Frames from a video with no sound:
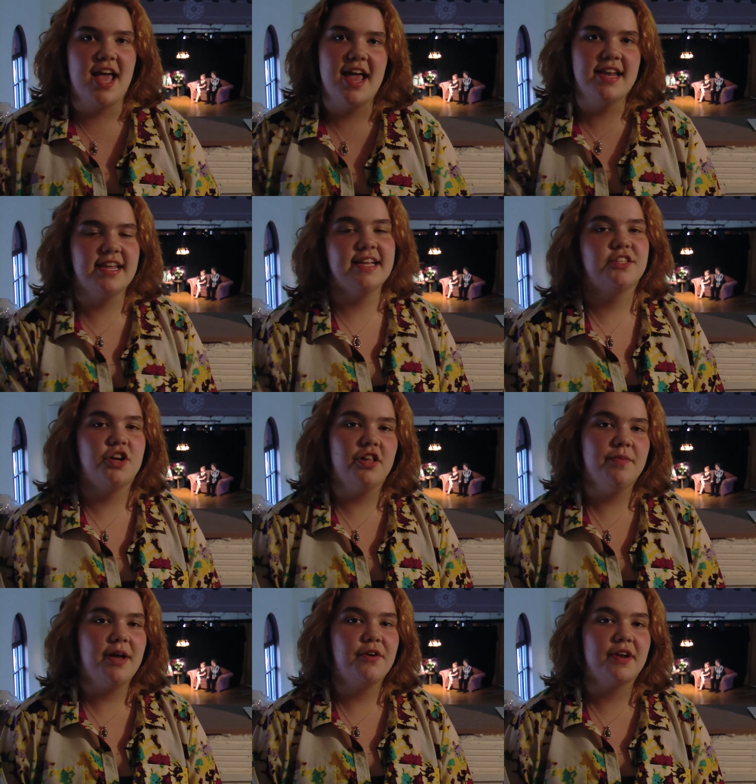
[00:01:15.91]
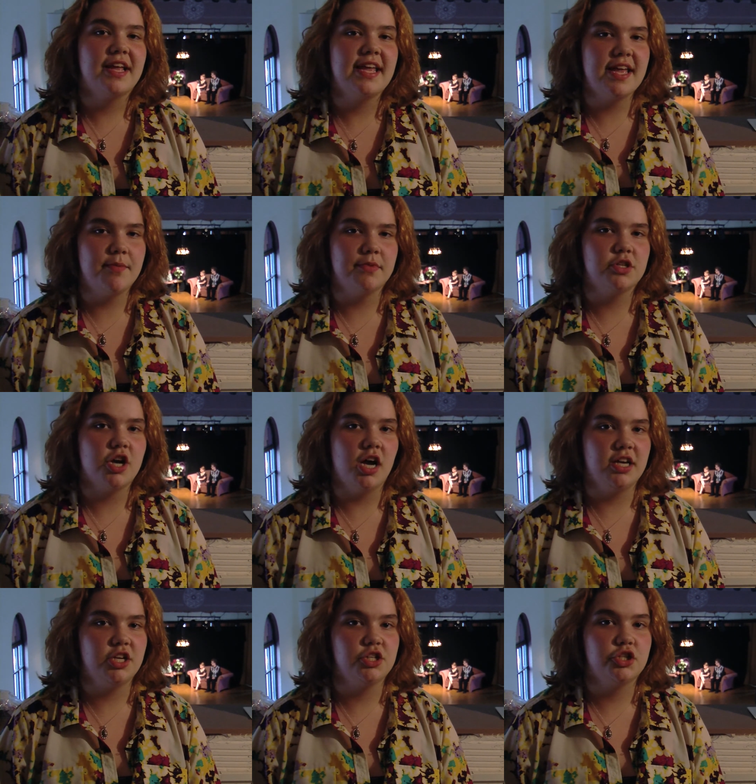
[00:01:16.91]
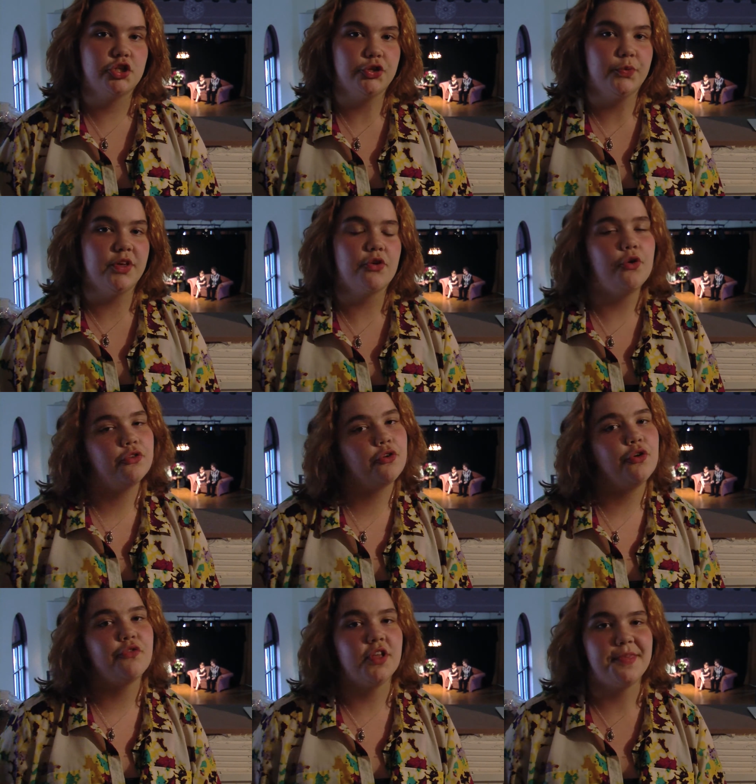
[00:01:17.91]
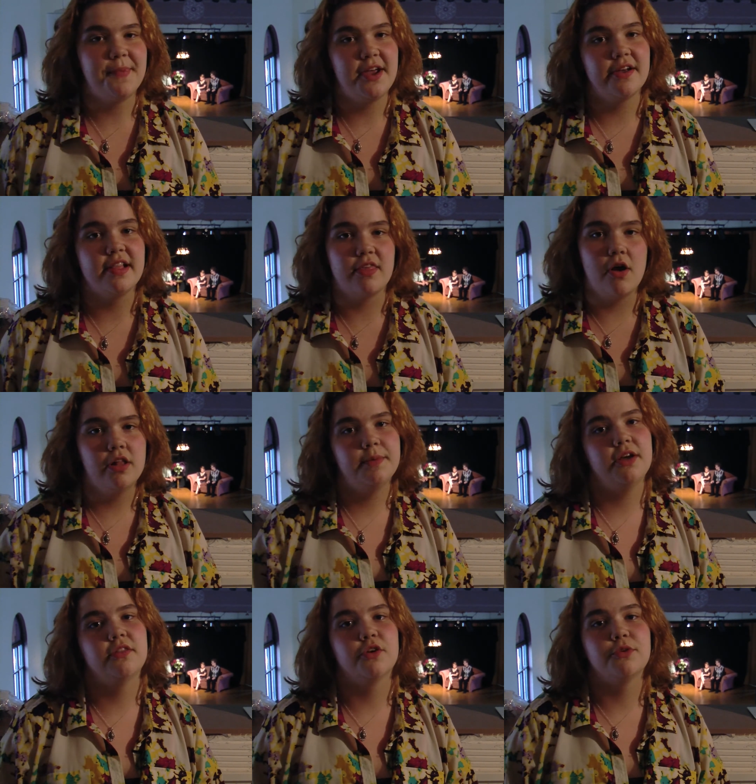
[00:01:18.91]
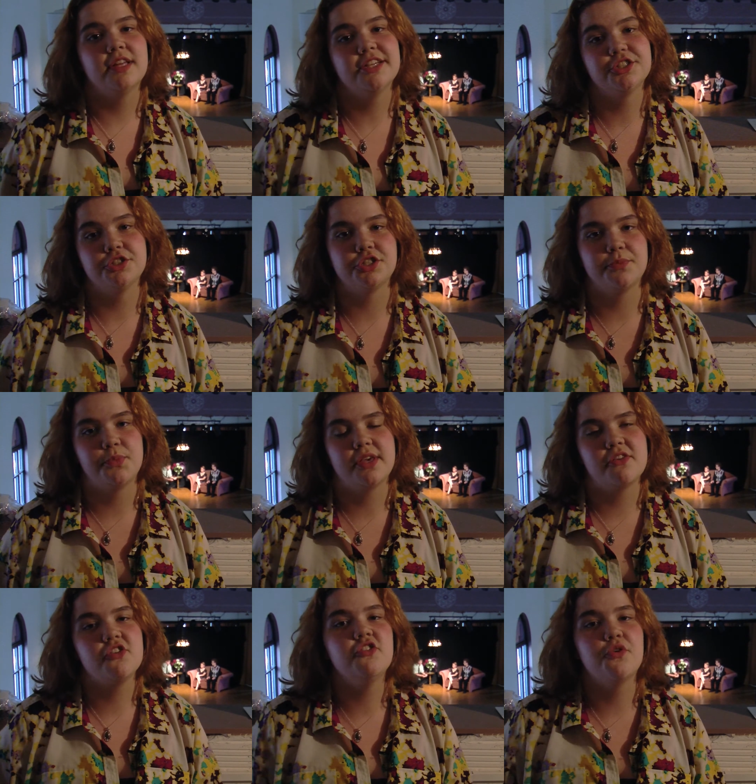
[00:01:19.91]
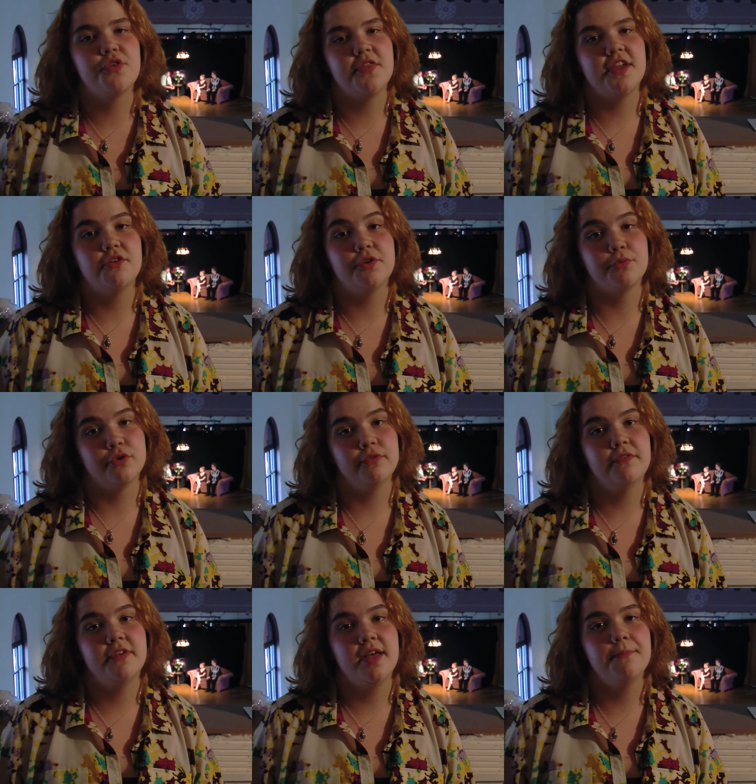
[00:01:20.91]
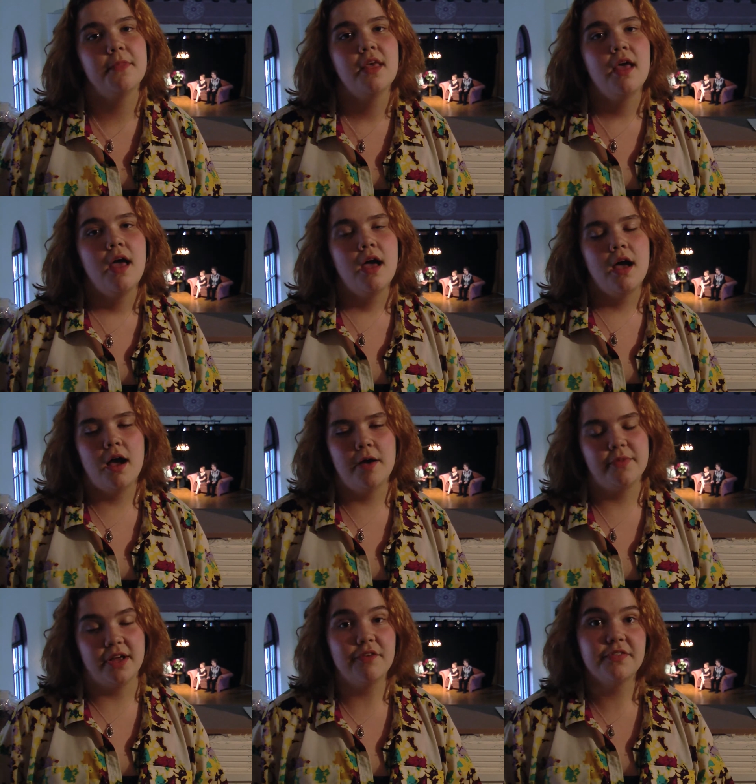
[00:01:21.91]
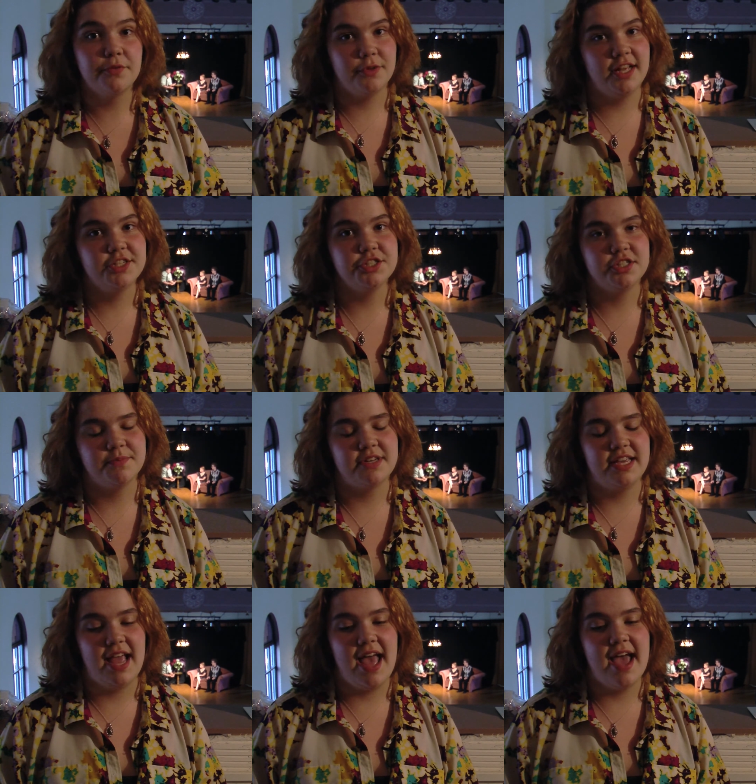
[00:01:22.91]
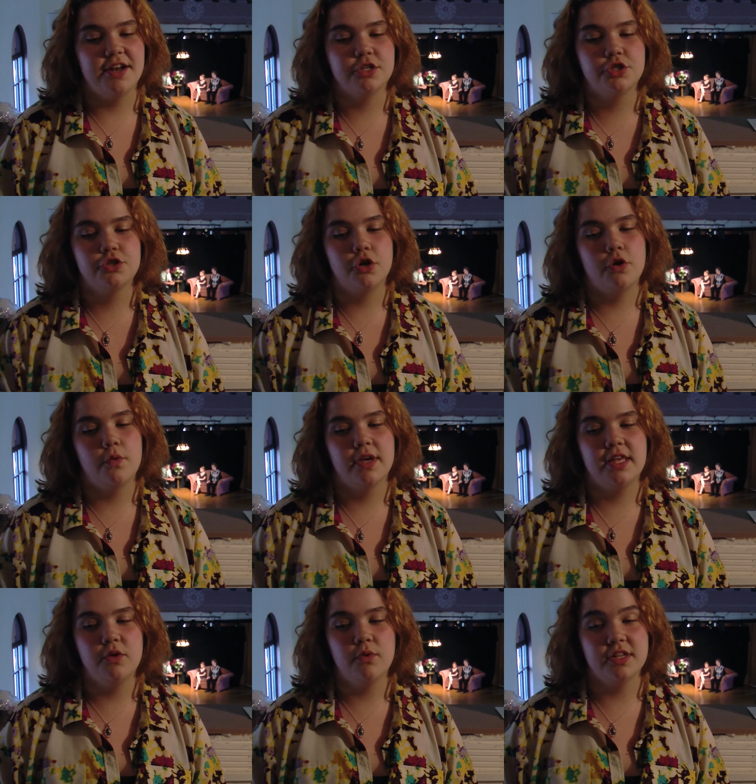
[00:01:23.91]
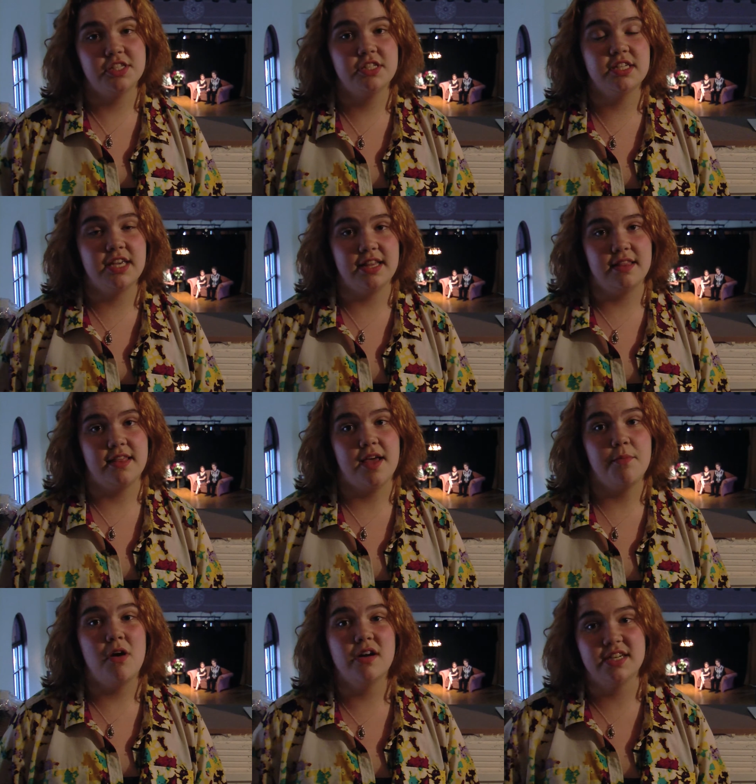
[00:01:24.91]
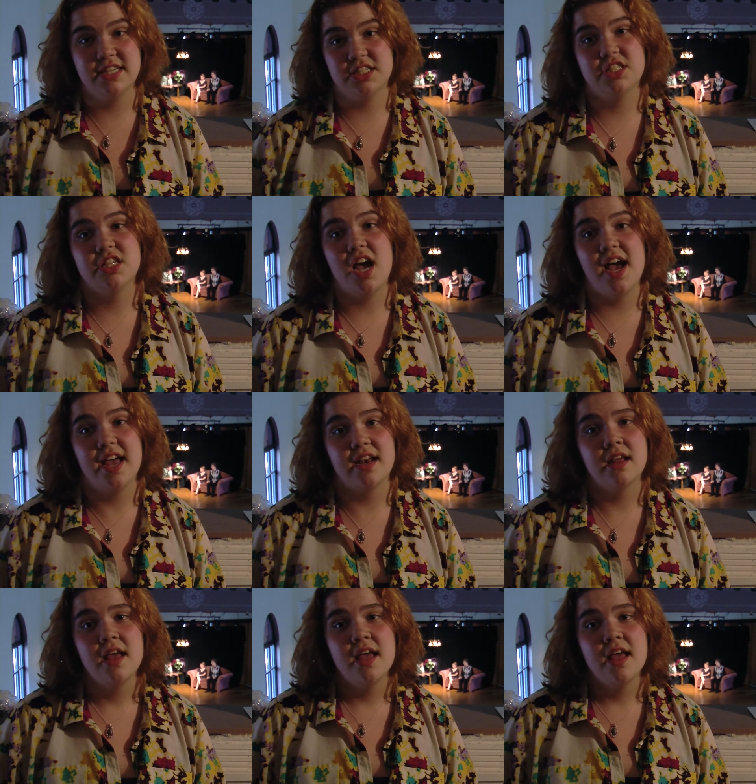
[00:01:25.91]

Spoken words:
and it's all about him talking to his old girlfriend's parents all about their relationship because he knows that they don't approve of them, of the relationship that he had, so he wants to get them on his side